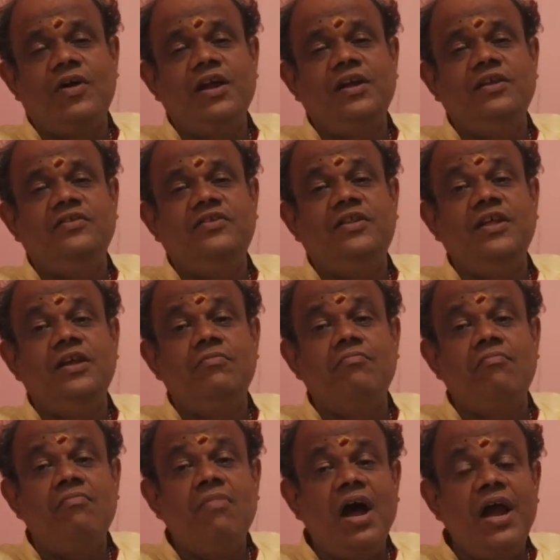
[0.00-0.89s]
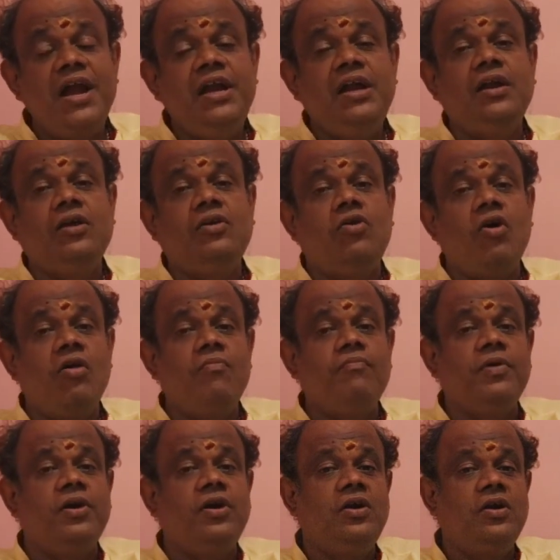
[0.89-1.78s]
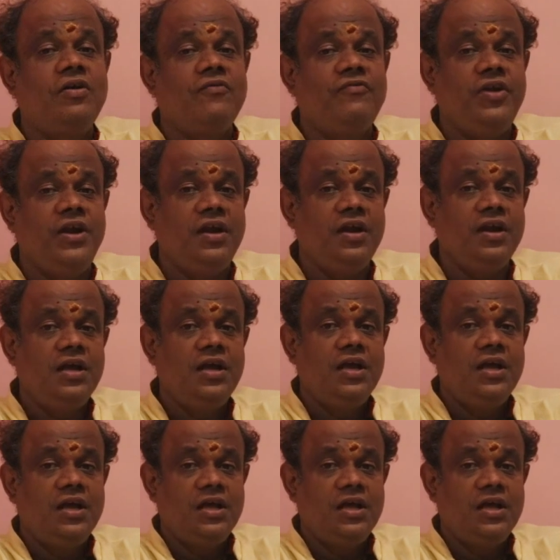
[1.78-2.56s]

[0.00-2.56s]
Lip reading: one is the mind component of it.